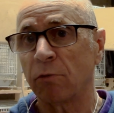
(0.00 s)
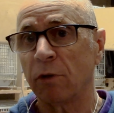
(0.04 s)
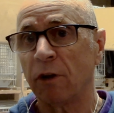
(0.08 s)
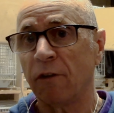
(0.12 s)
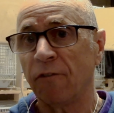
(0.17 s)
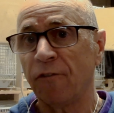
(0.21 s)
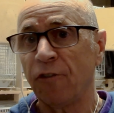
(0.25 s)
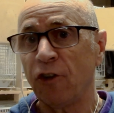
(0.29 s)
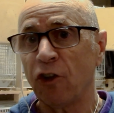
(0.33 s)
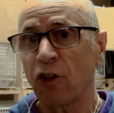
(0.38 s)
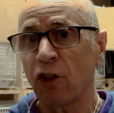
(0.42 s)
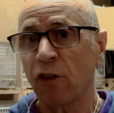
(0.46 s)
Well,
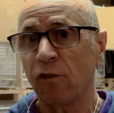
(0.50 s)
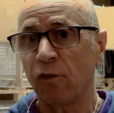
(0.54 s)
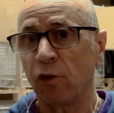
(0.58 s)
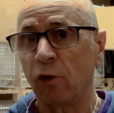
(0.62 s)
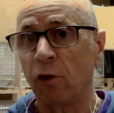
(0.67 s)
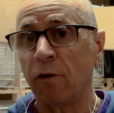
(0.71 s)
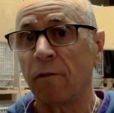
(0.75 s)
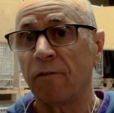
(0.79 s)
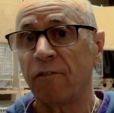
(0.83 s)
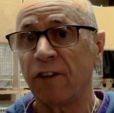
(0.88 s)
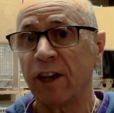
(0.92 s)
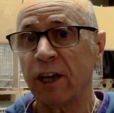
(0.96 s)
first of
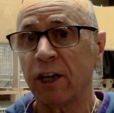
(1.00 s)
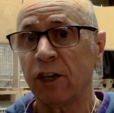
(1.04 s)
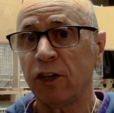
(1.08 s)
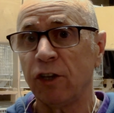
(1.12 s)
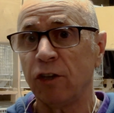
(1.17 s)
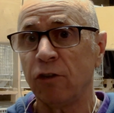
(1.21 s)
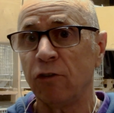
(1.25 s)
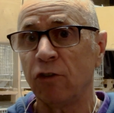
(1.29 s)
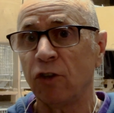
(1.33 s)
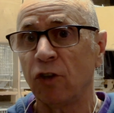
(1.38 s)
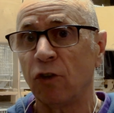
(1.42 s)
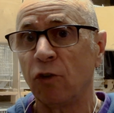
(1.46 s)
all, thank
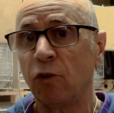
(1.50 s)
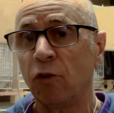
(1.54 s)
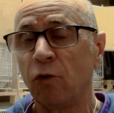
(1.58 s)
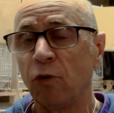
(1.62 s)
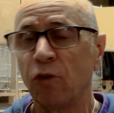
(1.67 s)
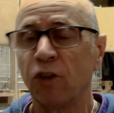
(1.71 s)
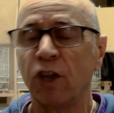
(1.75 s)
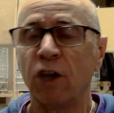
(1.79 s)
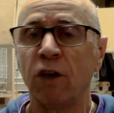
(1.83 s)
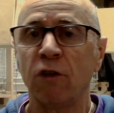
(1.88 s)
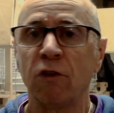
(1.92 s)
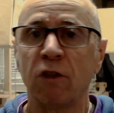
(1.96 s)
you to all
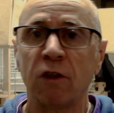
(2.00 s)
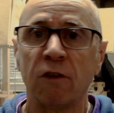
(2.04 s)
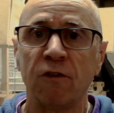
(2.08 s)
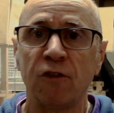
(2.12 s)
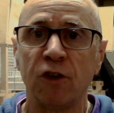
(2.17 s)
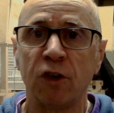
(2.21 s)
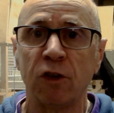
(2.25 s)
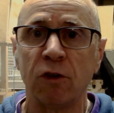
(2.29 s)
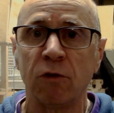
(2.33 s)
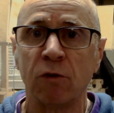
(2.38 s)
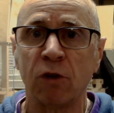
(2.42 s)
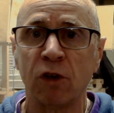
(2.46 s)
those of
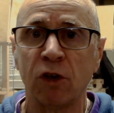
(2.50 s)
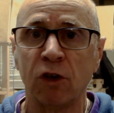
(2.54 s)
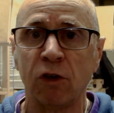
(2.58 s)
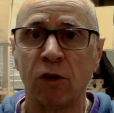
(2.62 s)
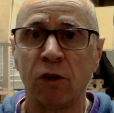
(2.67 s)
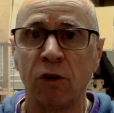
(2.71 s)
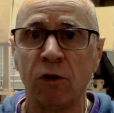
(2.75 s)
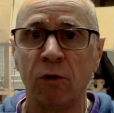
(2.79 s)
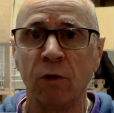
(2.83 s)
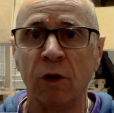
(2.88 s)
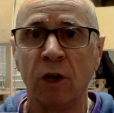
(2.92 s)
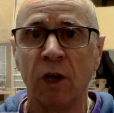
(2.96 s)
you
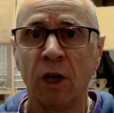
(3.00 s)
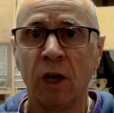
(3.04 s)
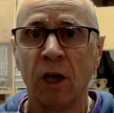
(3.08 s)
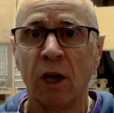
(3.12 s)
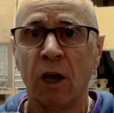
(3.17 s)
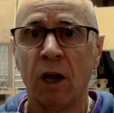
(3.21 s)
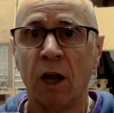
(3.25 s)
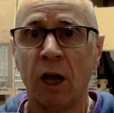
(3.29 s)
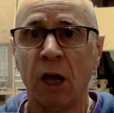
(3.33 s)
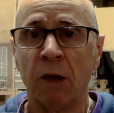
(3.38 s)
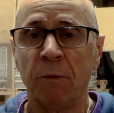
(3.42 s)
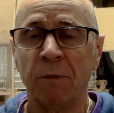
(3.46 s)
who
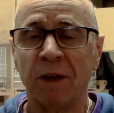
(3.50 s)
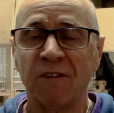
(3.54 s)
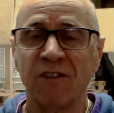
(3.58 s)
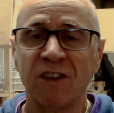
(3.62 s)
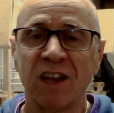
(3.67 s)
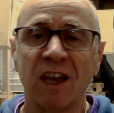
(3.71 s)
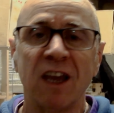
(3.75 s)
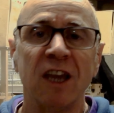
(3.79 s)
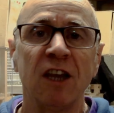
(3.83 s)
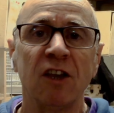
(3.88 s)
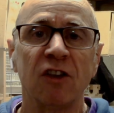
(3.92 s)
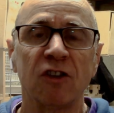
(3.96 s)
have
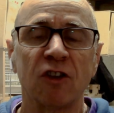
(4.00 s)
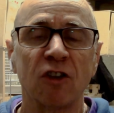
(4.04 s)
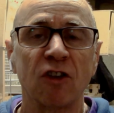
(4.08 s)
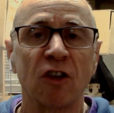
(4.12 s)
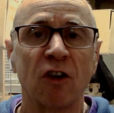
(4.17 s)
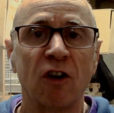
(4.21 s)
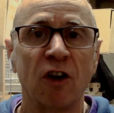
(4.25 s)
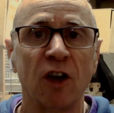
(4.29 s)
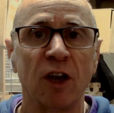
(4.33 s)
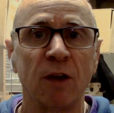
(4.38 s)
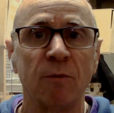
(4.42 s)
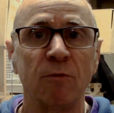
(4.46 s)
taken the
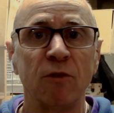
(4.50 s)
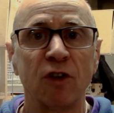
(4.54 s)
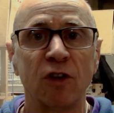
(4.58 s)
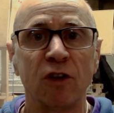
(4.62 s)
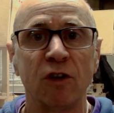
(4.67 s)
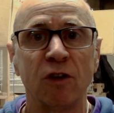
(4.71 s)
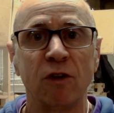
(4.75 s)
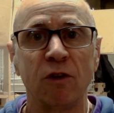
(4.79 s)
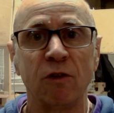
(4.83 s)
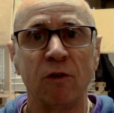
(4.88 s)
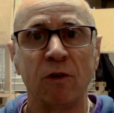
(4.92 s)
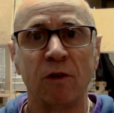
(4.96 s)
time
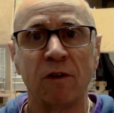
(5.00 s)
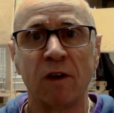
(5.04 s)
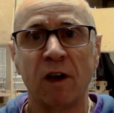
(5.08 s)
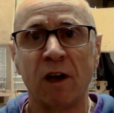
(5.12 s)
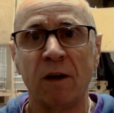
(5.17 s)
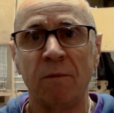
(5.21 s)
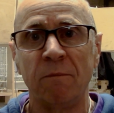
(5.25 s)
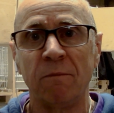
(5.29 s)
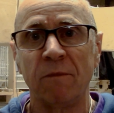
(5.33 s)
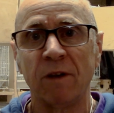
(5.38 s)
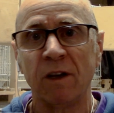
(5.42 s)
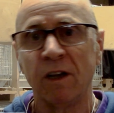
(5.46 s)
to
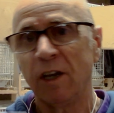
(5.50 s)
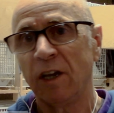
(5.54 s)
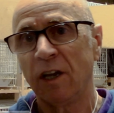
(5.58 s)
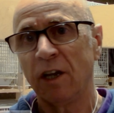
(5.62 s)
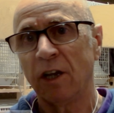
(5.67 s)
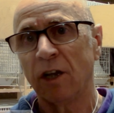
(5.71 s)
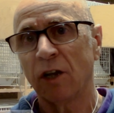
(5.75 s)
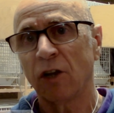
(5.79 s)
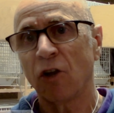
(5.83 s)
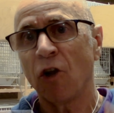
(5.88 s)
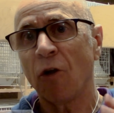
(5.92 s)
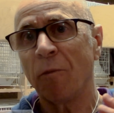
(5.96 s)

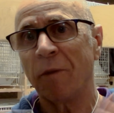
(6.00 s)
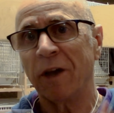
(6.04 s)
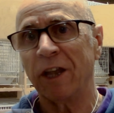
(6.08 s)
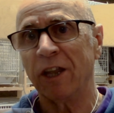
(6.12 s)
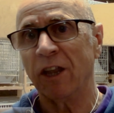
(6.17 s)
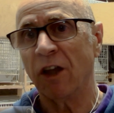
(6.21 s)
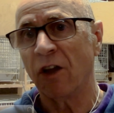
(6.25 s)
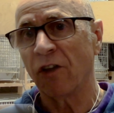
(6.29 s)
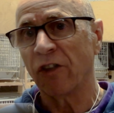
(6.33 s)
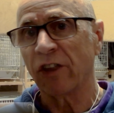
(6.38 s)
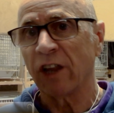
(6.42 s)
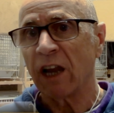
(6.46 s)
comment
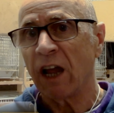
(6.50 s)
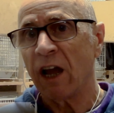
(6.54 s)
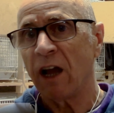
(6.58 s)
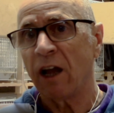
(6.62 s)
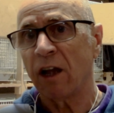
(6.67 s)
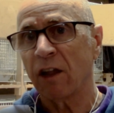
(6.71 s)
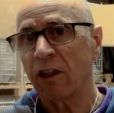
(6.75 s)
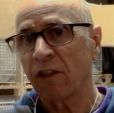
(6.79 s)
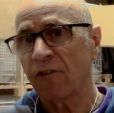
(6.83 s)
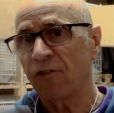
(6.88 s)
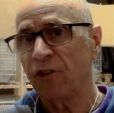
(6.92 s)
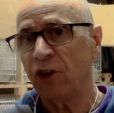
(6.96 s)
on the
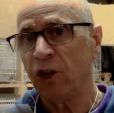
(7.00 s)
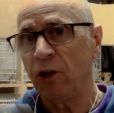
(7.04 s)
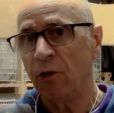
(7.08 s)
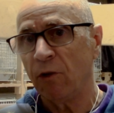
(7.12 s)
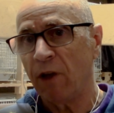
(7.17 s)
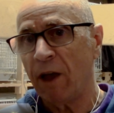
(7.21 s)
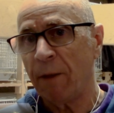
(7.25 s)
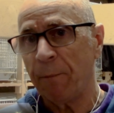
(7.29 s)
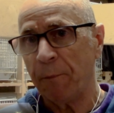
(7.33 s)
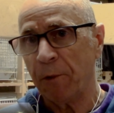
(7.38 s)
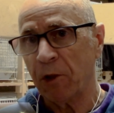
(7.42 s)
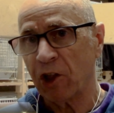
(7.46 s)
last few
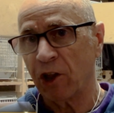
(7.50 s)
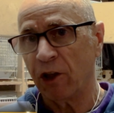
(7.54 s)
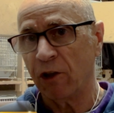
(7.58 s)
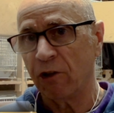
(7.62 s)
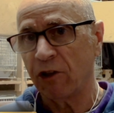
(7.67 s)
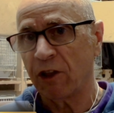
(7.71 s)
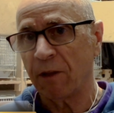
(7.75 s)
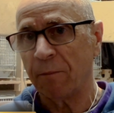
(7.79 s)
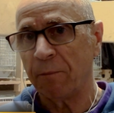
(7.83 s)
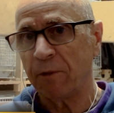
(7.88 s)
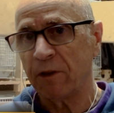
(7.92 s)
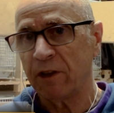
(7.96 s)

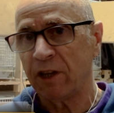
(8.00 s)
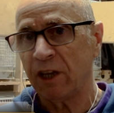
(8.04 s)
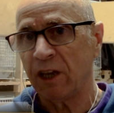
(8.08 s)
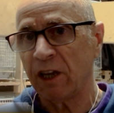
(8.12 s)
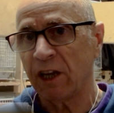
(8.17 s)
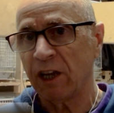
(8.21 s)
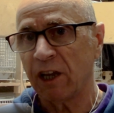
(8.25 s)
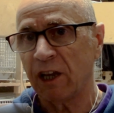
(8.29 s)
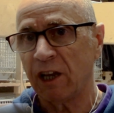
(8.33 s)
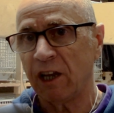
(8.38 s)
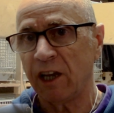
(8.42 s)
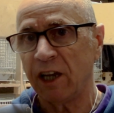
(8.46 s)
episodes, and
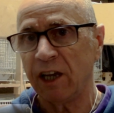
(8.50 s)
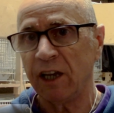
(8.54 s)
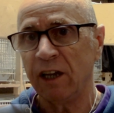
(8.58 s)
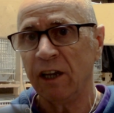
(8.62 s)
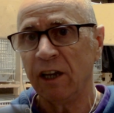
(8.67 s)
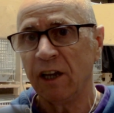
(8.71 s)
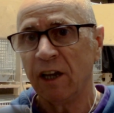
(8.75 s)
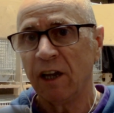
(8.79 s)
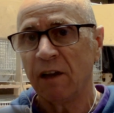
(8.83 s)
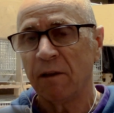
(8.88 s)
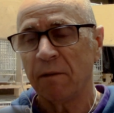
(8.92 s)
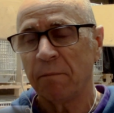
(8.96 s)
particularly
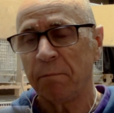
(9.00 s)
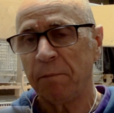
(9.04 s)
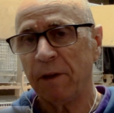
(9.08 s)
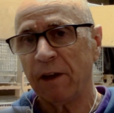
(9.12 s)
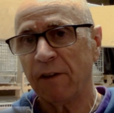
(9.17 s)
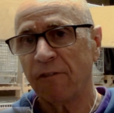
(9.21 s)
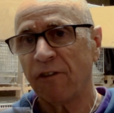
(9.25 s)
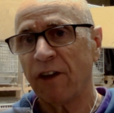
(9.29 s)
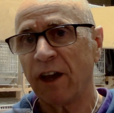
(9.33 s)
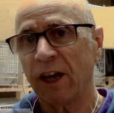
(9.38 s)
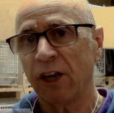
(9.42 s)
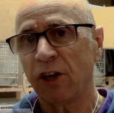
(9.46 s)

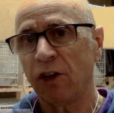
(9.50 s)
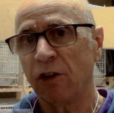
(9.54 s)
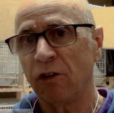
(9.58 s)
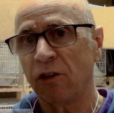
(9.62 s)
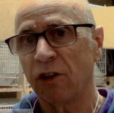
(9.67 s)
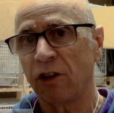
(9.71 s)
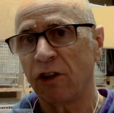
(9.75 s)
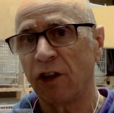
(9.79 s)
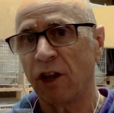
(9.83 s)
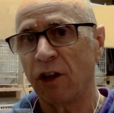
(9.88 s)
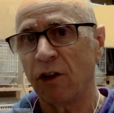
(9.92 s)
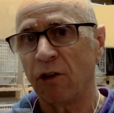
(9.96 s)
big thank you
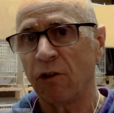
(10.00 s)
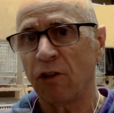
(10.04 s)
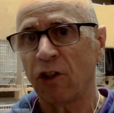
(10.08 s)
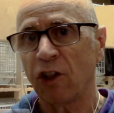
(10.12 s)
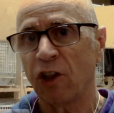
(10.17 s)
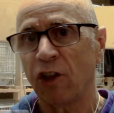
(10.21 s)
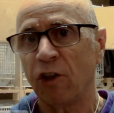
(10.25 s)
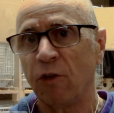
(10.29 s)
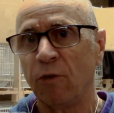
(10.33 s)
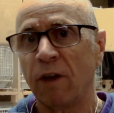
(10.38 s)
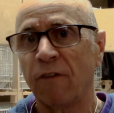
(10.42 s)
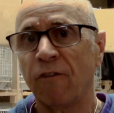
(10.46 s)
to those
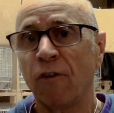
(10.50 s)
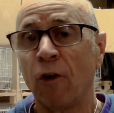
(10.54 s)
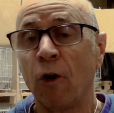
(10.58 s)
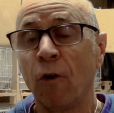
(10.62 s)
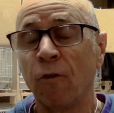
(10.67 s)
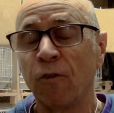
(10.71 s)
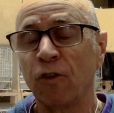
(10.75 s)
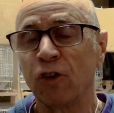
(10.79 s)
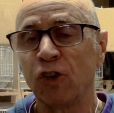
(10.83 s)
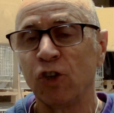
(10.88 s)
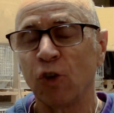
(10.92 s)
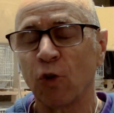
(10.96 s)
who have
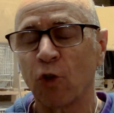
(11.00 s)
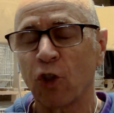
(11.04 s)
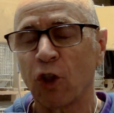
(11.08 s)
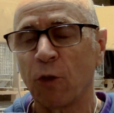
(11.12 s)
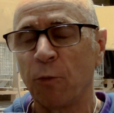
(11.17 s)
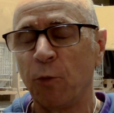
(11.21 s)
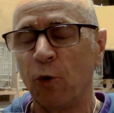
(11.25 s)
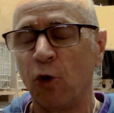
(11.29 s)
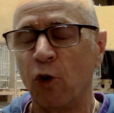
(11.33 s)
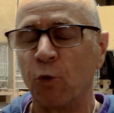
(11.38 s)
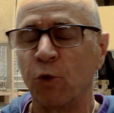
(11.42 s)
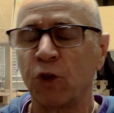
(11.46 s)
offered your
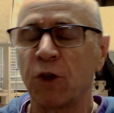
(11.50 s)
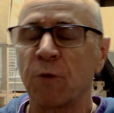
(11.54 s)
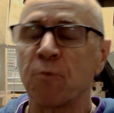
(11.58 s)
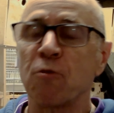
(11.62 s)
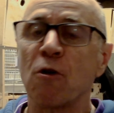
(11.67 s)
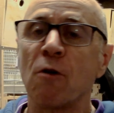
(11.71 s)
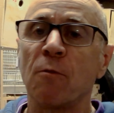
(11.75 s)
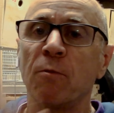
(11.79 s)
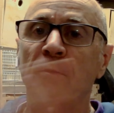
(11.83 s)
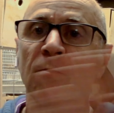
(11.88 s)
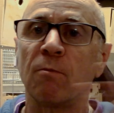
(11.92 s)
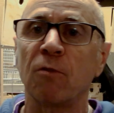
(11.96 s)
support with the
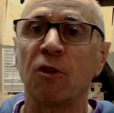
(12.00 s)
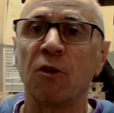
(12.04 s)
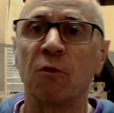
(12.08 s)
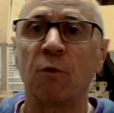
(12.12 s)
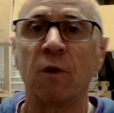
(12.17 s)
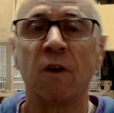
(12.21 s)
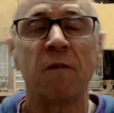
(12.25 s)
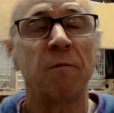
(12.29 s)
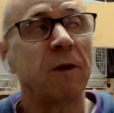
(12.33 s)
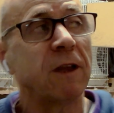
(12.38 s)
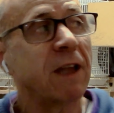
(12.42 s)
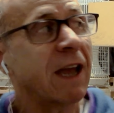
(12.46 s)
problems that
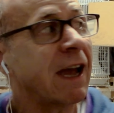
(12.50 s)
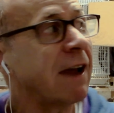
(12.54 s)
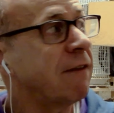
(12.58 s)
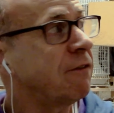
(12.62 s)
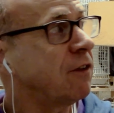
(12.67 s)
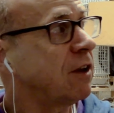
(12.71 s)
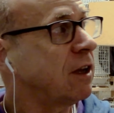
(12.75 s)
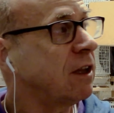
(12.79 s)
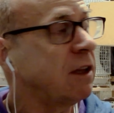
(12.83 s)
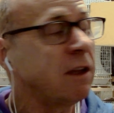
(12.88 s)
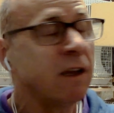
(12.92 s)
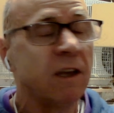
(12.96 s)
we've been
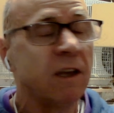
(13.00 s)
having